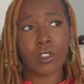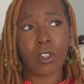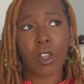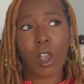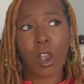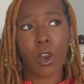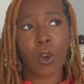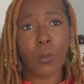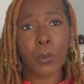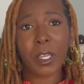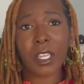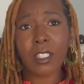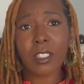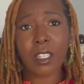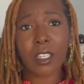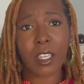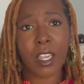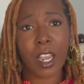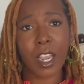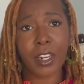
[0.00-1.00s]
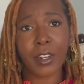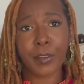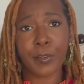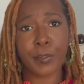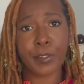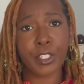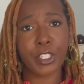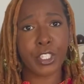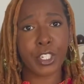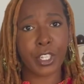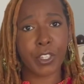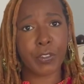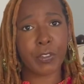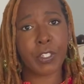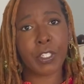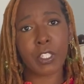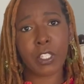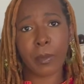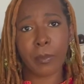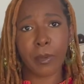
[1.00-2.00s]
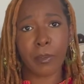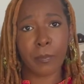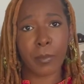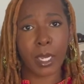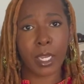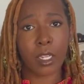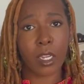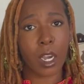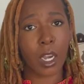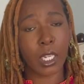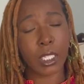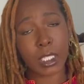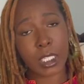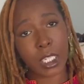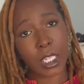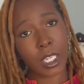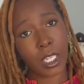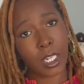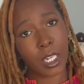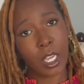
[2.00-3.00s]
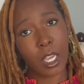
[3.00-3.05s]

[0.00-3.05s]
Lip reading: hoping to kind of shift some of my content